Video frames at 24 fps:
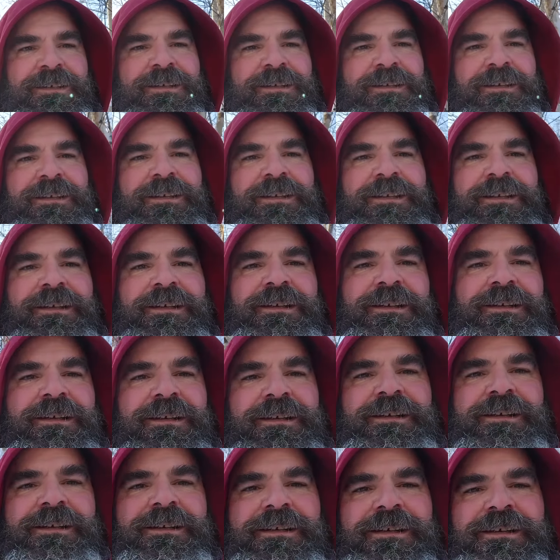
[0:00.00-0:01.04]

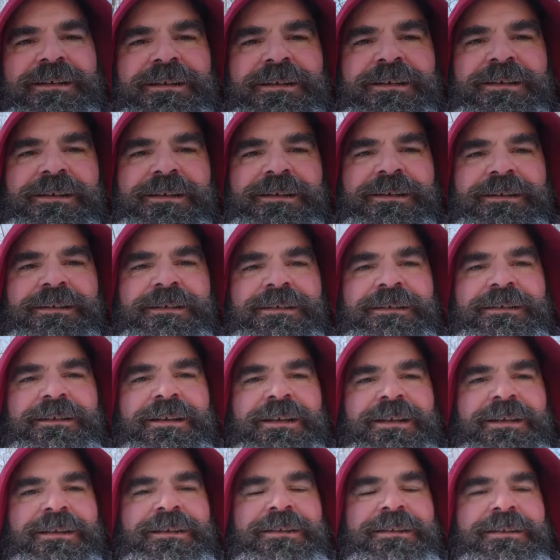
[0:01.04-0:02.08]
Ah,
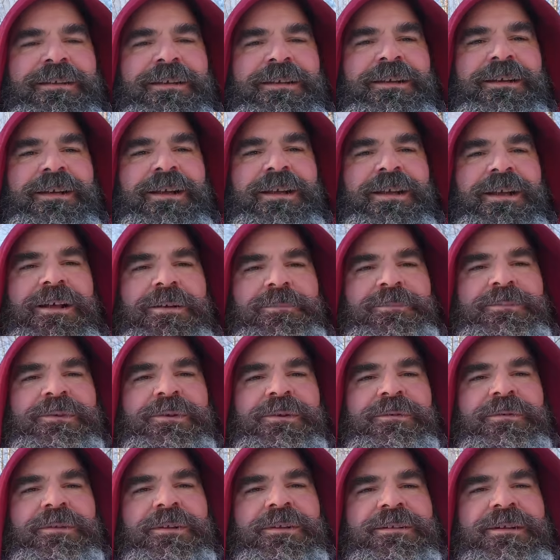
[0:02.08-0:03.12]
yeah. How
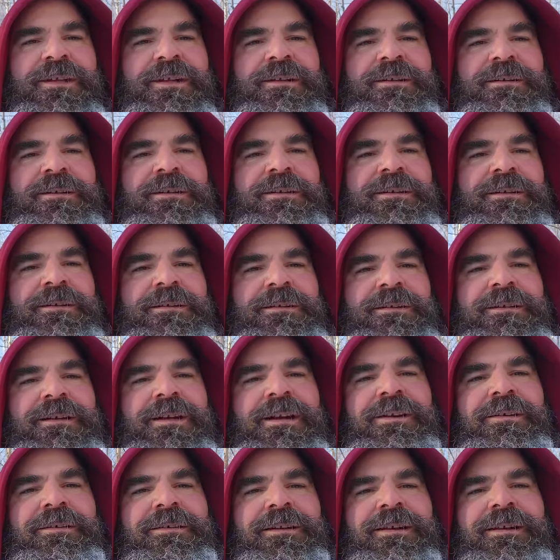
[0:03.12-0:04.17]
beautiful is that out here?
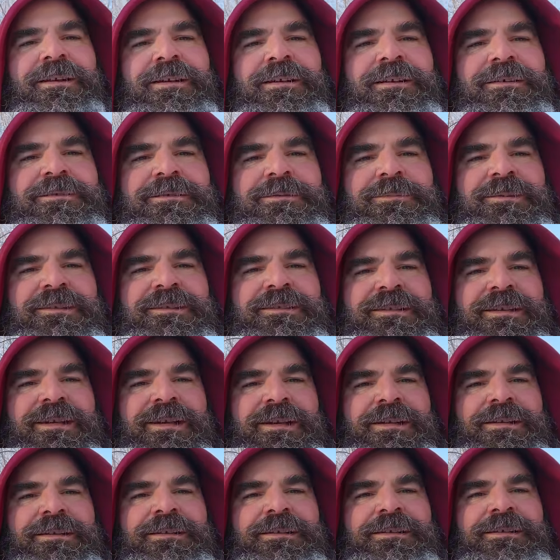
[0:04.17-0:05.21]
How awesome is that?
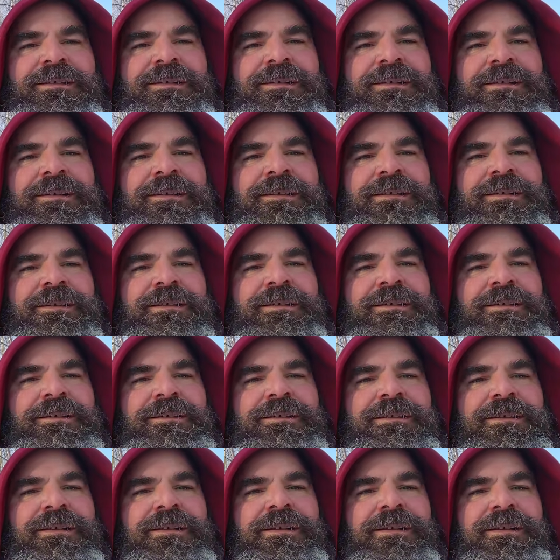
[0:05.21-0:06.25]

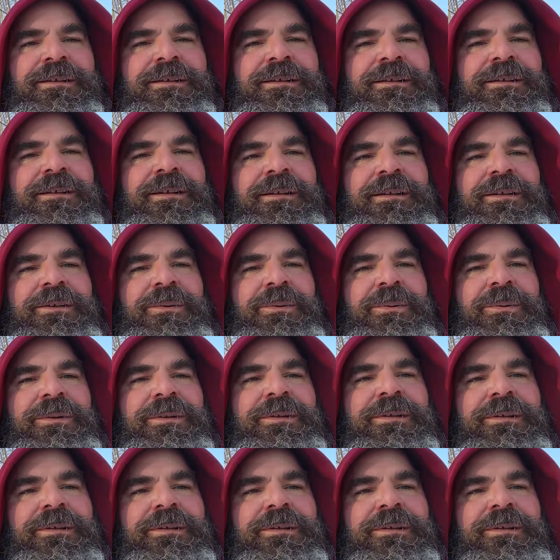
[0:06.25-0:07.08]
Ah, it doesn't get old.